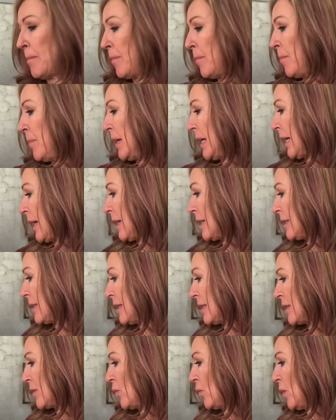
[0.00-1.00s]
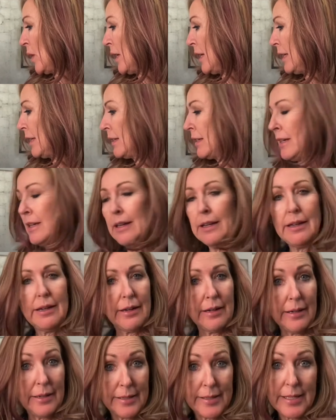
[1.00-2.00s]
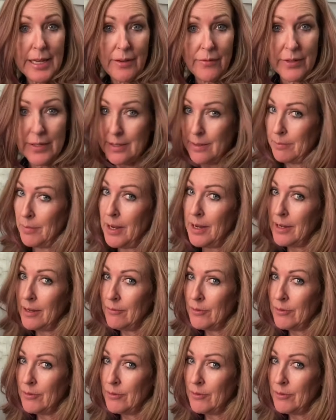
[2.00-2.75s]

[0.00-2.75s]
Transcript: because it's 1, going to save you some money,